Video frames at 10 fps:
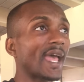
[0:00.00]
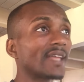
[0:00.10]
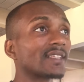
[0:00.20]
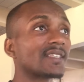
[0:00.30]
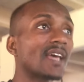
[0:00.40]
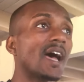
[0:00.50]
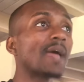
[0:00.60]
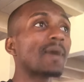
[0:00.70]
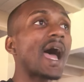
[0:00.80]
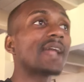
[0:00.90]
At the
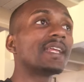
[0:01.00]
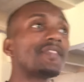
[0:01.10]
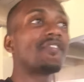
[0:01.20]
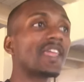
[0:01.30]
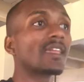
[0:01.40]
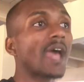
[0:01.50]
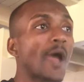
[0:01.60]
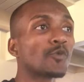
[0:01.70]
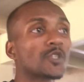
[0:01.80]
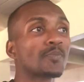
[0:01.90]
time, I didn't think
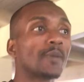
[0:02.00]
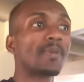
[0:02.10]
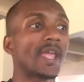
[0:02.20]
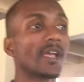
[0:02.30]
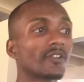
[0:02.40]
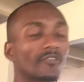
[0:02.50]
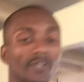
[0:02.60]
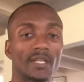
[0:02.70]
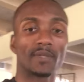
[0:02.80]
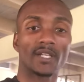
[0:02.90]
I was prepared for
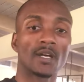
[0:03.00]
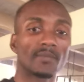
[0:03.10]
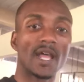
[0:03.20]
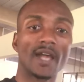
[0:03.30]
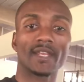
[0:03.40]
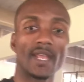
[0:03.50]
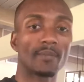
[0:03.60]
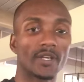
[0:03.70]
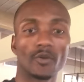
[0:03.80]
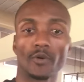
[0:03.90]
them to come knocking at
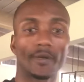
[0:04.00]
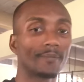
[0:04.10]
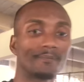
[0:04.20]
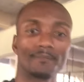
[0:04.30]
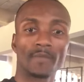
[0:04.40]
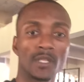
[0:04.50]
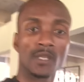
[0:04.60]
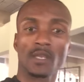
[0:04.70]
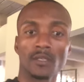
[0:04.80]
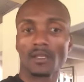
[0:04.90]
my door.
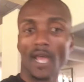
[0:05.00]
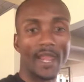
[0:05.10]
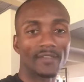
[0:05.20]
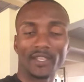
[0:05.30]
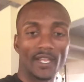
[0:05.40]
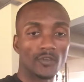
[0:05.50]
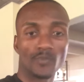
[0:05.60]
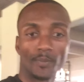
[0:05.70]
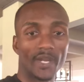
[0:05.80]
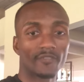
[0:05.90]
I didn't think I was
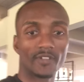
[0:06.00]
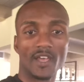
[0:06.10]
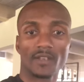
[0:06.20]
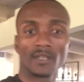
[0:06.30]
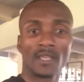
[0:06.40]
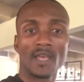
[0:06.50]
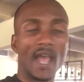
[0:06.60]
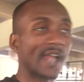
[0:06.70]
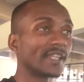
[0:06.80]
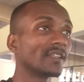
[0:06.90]
prepared for that.
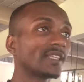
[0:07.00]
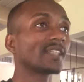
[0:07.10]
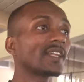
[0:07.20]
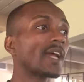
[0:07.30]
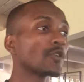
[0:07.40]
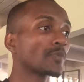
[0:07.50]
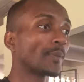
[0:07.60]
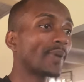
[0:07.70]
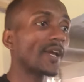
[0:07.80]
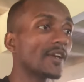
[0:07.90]
I didn't think that I was
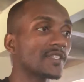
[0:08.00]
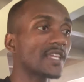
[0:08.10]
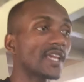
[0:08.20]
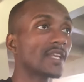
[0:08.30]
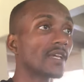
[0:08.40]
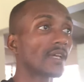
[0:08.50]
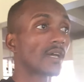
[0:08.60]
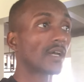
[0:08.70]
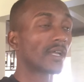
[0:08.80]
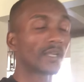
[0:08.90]
prepared to get
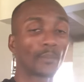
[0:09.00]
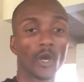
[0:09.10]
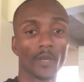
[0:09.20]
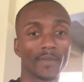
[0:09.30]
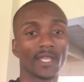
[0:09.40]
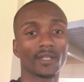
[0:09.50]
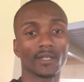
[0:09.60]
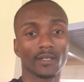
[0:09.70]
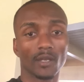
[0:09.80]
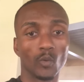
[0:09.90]
an apartment,
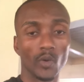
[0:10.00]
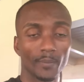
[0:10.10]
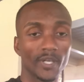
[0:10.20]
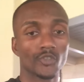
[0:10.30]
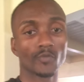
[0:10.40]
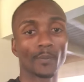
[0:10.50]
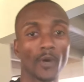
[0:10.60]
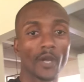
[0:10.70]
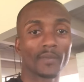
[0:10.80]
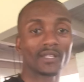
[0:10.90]
a one-bedroom
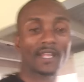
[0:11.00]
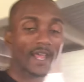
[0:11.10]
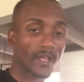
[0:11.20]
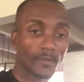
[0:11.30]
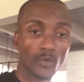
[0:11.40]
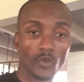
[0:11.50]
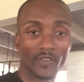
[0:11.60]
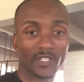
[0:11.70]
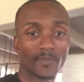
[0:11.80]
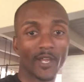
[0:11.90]
apartment that had a
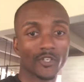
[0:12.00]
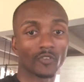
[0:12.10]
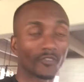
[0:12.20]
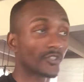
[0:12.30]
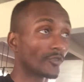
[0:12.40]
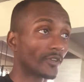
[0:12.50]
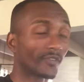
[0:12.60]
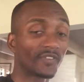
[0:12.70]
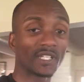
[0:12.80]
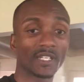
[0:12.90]
move-in special for
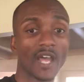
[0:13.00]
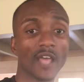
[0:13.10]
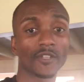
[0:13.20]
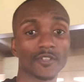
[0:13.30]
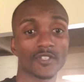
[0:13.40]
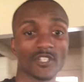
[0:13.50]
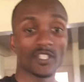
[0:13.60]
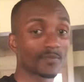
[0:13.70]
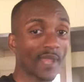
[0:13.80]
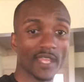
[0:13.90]
$250,
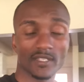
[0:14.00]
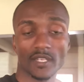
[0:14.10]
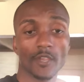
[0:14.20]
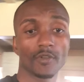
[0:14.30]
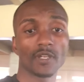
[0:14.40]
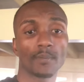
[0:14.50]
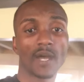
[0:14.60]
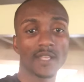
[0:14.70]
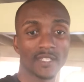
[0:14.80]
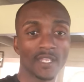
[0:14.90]
just paying security
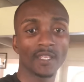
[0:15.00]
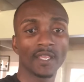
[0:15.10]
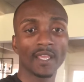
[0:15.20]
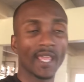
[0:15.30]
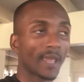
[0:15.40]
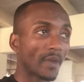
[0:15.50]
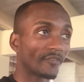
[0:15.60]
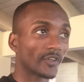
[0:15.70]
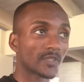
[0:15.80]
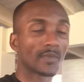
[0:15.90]
deposit, and my
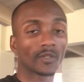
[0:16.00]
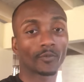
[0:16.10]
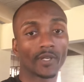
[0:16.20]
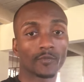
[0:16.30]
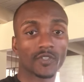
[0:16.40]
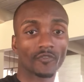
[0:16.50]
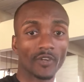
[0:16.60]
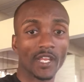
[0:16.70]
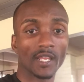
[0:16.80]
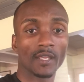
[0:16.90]
first month rent was
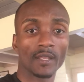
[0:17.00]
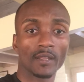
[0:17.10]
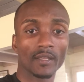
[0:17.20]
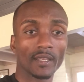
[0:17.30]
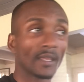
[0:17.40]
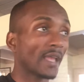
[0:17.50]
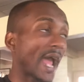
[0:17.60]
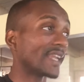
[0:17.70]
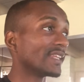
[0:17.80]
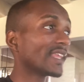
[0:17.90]
free.
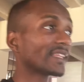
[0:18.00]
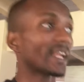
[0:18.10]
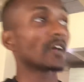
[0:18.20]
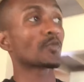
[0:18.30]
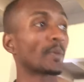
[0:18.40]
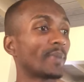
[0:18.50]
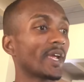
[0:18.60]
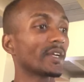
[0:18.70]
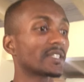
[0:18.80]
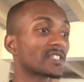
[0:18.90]
I didn't think that I was
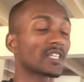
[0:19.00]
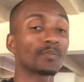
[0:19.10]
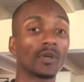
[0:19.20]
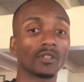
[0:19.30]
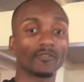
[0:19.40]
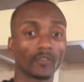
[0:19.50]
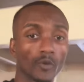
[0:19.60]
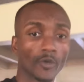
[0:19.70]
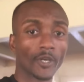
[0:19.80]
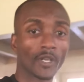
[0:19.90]
prepared to sleep on the
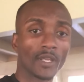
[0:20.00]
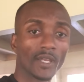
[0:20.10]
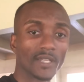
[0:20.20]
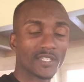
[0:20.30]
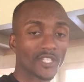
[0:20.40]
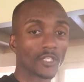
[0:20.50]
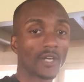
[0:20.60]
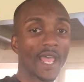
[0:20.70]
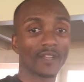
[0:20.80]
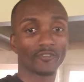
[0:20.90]
floor until
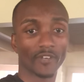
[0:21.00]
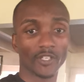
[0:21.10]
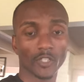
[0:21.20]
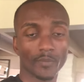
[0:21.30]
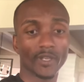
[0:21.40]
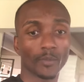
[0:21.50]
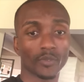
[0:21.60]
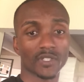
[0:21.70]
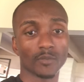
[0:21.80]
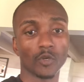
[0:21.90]
I had a friend hook me up
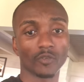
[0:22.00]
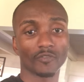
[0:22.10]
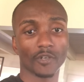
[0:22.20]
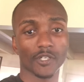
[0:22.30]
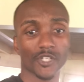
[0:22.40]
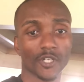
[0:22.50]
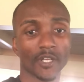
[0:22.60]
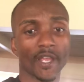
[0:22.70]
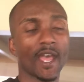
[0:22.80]
with some old furniture.